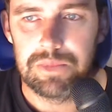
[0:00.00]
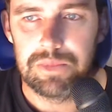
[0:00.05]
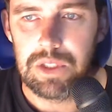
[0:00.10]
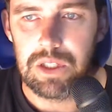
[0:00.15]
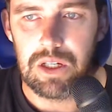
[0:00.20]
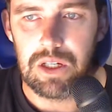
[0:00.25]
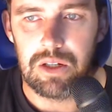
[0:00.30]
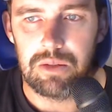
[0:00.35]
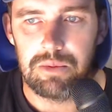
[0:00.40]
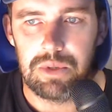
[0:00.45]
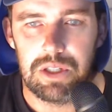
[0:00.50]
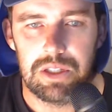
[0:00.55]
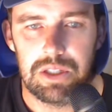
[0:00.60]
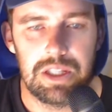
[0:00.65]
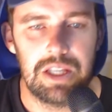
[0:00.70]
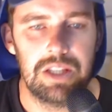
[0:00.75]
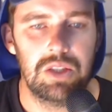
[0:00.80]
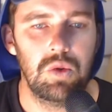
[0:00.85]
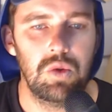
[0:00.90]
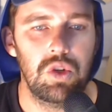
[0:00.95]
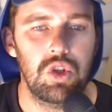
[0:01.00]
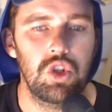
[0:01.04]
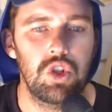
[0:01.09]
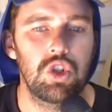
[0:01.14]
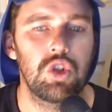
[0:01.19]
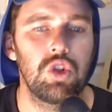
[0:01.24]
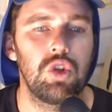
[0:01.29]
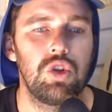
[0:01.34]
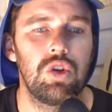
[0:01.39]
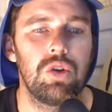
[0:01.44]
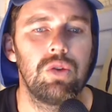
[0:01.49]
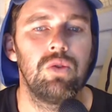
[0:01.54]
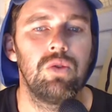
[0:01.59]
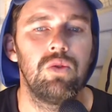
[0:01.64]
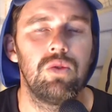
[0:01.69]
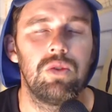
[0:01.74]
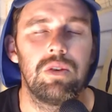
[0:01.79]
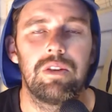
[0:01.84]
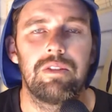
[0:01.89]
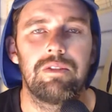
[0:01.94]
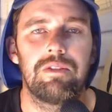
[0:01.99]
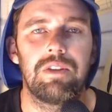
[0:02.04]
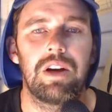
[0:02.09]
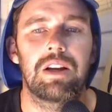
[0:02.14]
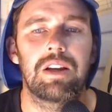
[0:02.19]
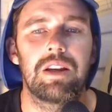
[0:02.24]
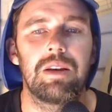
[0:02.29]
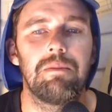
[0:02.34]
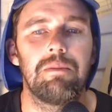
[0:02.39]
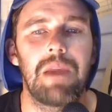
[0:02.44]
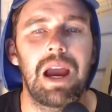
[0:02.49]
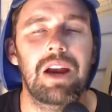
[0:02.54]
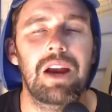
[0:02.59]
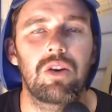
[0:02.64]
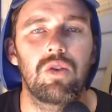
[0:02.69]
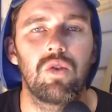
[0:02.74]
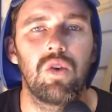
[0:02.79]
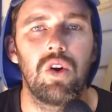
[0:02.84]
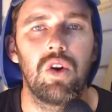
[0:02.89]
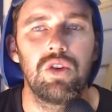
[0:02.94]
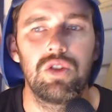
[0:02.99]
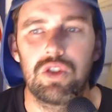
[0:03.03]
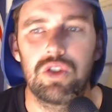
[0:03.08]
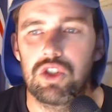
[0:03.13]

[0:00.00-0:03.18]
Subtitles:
You know what I mean? That's what you should do, fucking Macron.